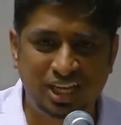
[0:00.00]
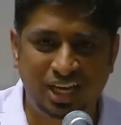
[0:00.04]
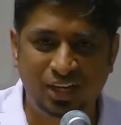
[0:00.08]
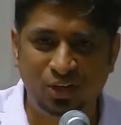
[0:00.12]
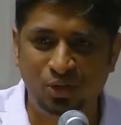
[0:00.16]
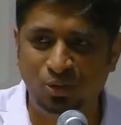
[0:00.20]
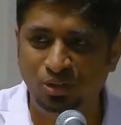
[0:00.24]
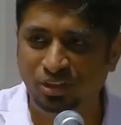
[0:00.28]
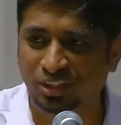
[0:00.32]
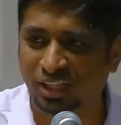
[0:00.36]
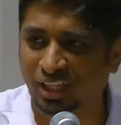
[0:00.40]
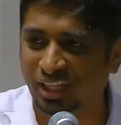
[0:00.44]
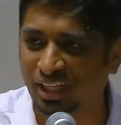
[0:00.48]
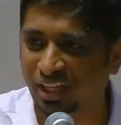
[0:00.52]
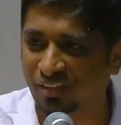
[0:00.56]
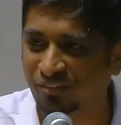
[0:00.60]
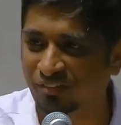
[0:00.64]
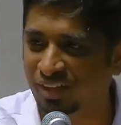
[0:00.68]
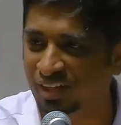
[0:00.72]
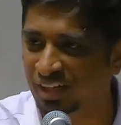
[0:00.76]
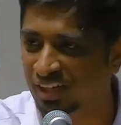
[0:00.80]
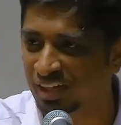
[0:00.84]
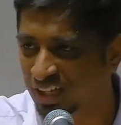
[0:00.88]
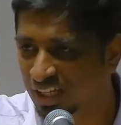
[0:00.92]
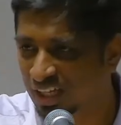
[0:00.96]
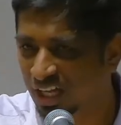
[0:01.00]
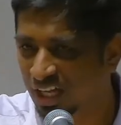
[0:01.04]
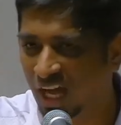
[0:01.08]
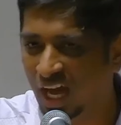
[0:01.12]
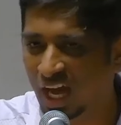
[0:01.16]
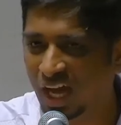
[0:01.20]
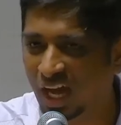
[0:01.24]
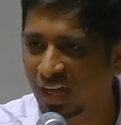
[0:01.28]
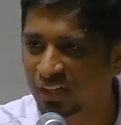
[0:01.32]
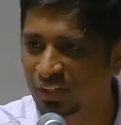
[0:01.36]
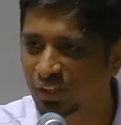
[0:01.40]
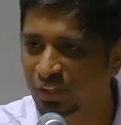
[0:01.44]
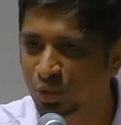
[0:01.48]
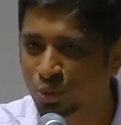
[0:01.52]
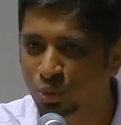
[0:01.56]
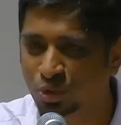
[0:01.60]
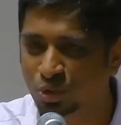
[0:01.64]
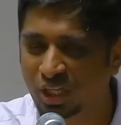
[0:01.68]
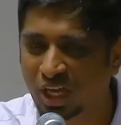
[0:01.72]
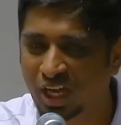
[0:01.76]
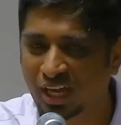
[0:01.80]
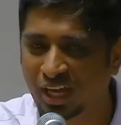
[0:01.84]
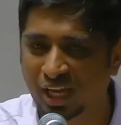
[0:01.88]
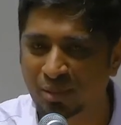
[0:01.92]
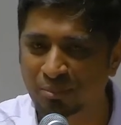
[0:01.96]
I don't think even our
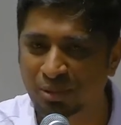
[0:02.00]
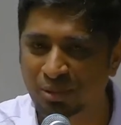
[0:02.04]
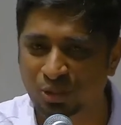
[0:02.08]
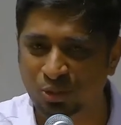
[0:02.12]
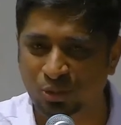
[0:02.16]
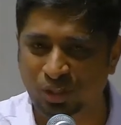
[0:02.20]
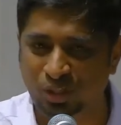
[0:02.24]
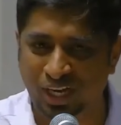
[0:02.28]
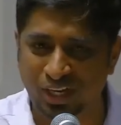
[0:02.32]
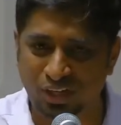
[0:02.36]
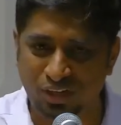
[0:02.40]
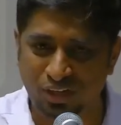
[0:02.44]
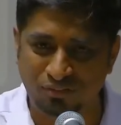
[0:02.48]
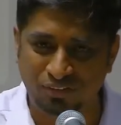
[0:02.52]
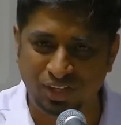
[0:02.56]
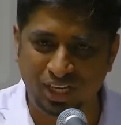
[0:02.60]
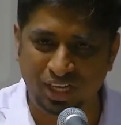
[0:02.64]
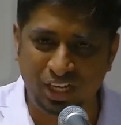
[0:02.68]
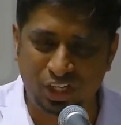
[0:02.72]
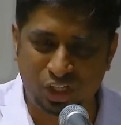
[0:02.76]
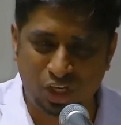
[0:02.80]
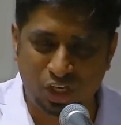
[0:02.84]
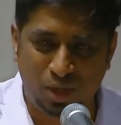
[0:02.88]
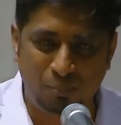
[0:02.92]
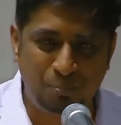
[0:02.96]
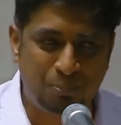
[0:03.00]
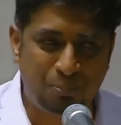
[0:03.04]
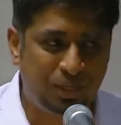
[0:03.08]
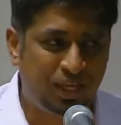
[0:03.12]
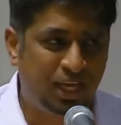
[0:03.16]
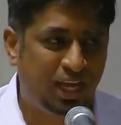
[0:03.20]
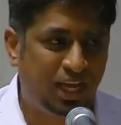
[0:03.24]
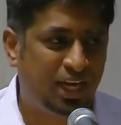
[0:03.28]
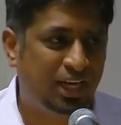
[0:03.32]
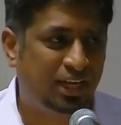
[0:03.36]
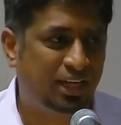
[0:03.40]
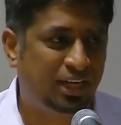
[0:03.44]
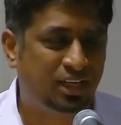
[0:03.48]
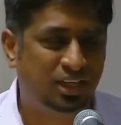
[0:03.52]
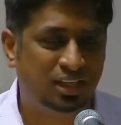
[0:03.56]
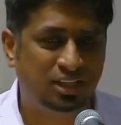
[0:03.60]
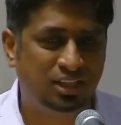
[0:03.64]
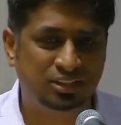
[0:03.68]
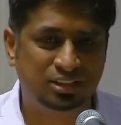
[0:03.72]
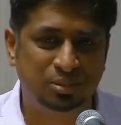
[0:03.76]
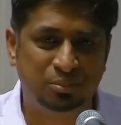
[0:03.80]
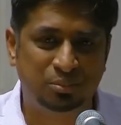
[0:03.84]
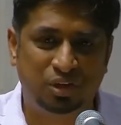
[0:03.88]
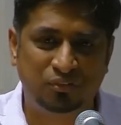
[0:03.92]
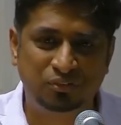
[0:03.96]
youth are able to kind of really comprehend
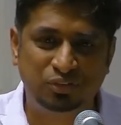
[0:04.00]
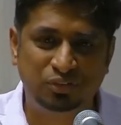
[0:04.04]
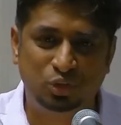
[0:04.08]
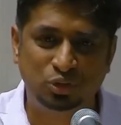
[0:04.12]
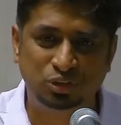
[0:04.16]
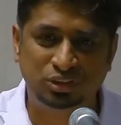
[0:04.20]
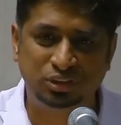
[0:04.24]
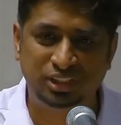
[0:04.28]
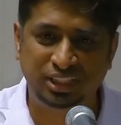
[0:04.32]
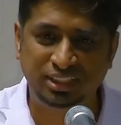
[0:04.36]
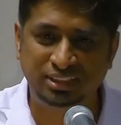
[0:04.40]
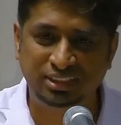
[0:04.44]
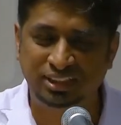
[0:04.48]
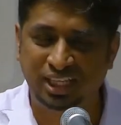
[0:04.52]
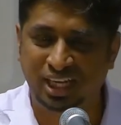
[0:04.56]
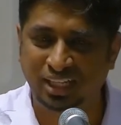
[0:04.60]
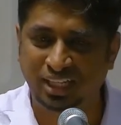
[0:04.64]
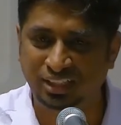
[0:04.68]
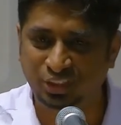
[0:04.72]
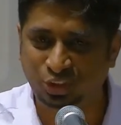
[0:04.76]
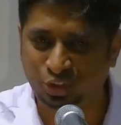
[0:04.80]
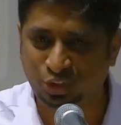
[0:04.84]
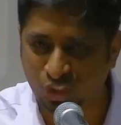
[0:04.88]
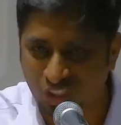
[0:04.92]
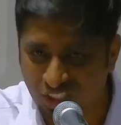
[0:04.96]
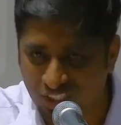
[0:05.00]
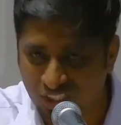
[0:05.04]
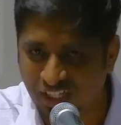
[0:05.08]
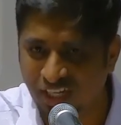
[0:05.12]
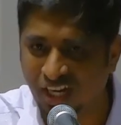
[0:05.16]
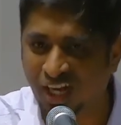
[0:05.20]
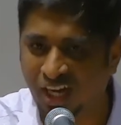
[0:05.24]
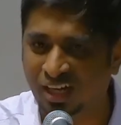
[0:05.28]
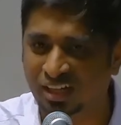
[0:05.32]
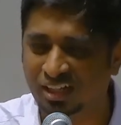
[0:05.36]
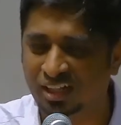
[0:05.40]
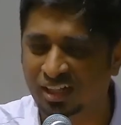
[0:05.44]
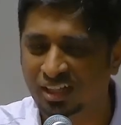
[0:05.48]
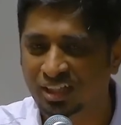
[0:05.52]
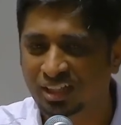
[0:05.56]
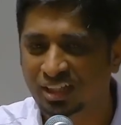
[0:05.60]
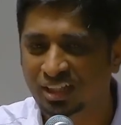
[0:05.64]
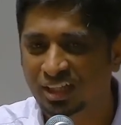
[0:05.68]
some of those things that the children are